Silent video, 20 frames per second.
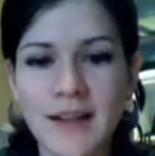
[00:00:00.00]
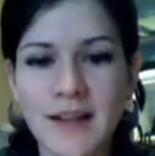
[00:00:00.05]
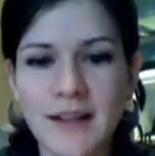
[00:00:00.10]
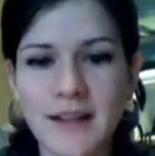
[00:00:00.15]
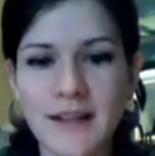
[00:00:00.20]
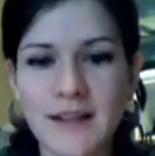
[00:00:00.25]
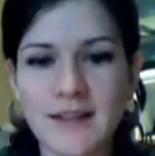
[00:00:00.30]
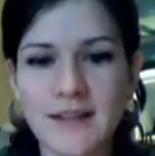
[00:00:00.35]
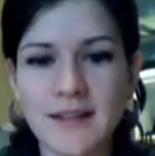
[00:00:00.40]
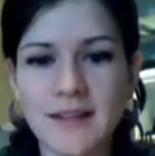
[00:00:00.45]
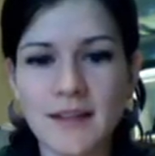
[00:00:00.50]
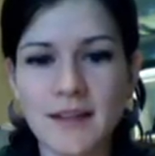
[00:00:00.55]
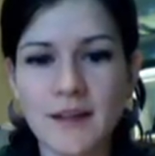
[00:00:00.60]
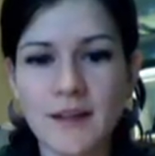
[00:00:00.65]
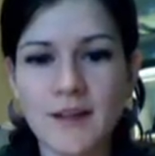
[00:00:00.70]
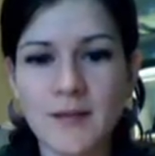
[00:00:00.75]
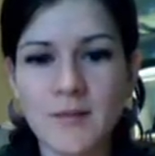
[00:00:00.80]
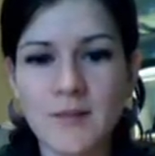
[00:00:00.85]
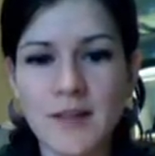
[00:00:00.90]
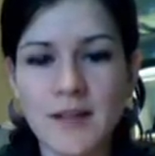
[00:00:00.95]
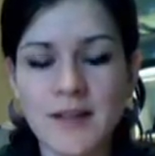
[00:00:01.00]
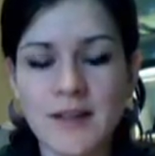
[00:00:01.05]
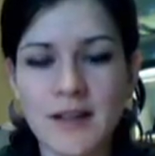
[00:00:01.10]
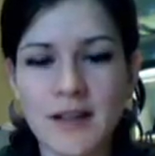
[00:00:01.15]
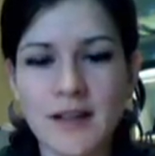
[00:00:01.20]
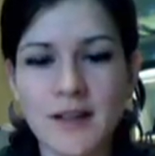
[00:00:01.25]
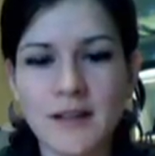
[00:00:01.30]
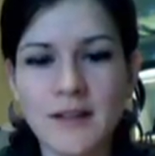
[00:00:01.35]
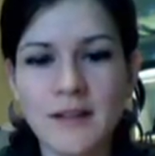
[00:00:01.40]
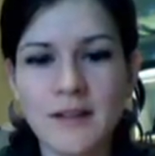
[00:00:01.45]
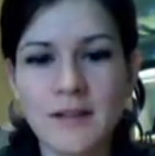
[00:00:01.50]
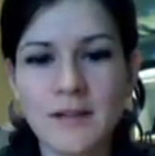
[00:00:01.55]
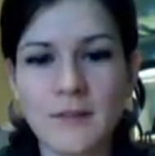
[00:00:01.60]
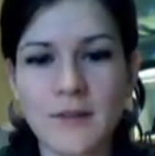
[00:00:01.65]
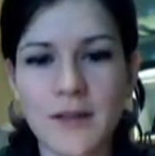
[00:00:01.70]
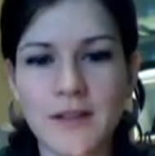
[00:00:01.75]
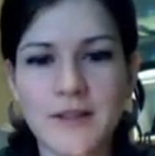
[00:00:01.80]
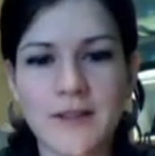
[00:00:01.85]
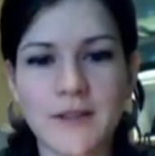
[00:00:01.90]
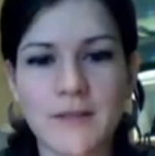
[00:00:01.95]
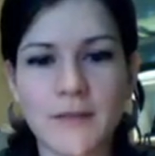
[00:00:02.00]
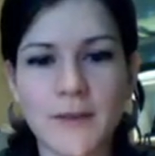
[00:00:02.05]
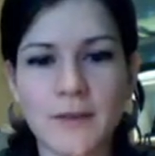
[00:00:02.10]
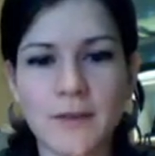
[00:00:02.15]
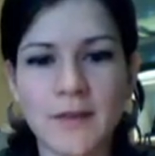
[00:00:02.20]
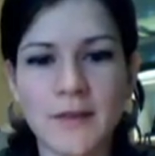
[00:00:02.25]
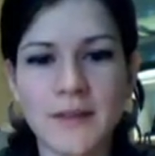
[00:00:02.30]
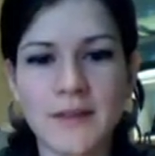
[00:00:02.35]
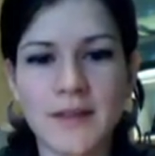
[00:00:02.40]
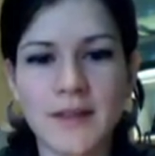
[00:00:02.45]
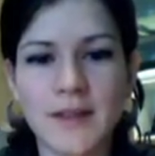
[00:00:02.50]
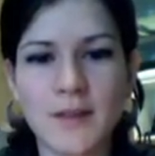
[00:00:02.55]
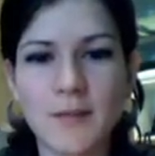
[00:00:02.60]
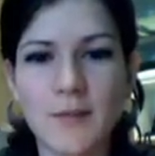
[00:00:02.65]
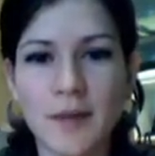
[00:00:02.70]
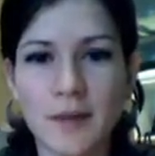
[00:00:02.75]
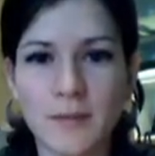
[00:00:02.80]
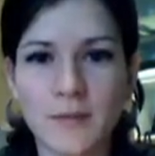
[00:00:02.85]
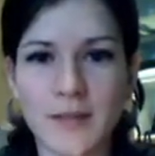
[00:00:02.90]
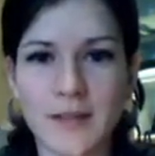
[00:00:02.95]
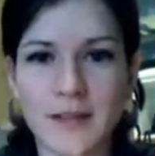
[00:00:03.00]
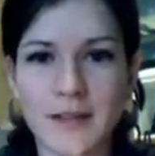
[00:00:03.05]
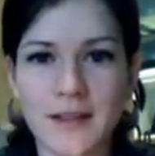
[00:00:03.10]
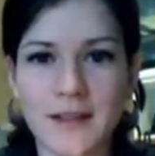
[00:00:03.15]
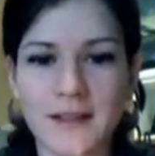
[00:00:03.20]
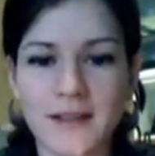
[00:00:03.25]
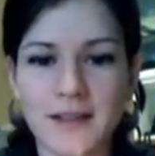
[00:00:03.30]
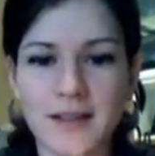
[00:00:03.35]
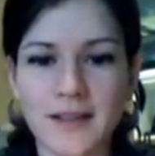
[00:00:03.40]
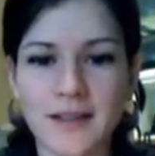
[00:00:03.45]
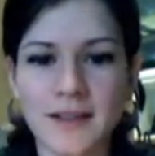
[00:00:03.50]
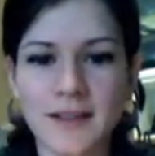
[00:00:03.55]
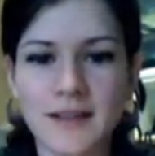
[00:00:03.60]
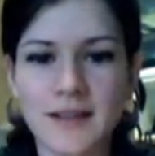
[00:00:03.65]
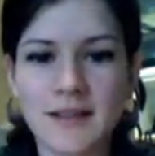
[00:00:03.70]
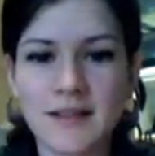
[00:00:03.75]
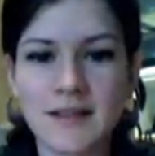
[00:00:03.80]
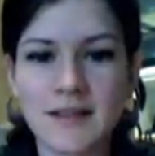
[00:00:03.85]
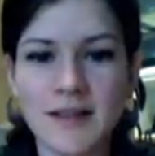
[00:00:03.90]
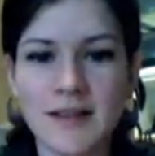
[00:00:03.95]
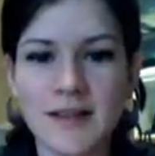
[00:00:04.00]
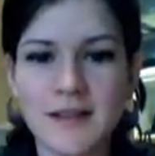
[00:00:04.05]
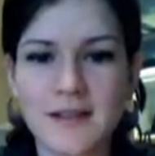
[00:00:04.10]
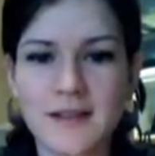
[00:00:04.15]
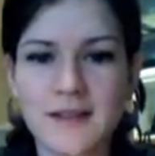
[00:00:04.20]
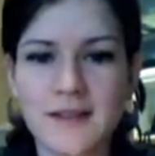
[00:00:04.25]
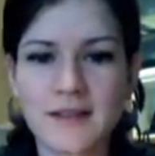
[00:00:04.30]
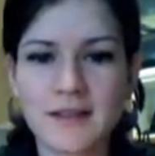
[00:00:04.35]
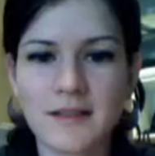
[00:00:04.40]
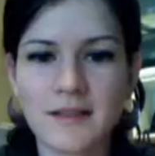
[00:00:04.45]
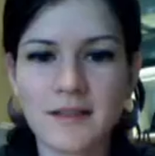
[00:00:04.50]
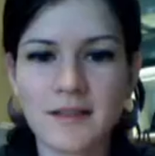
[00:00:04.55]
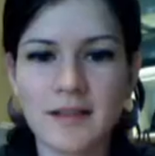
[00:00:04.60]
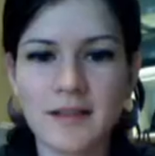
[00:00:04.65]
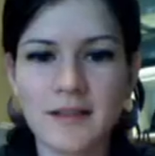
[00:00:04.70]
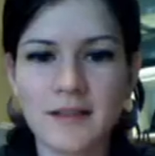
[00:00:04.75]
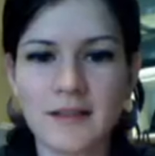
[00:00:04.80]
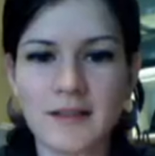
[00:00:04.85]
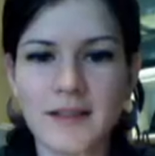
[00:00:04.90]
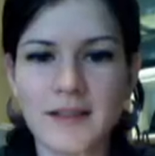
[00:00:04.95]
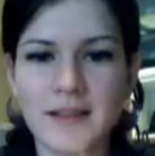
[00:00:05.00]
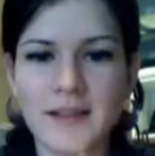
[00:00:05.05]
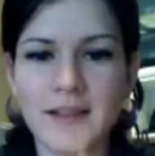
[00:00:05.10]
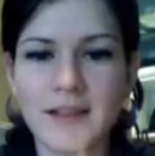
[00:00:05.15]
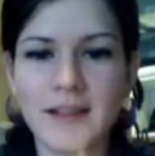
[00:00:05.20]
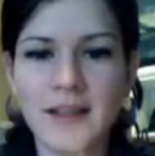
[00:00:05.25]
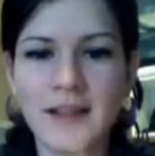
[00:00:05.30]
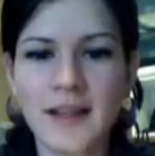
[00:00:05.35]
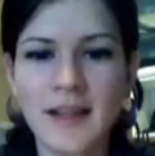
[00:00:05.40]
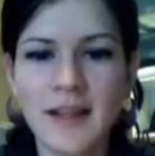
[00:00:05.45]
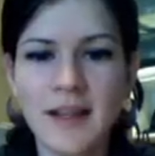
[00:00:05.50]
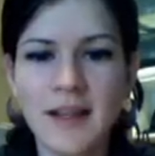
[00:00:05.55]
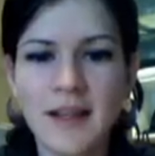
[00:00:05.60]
and that's an artemisia, relative of chrysanthemum and sage indirectly.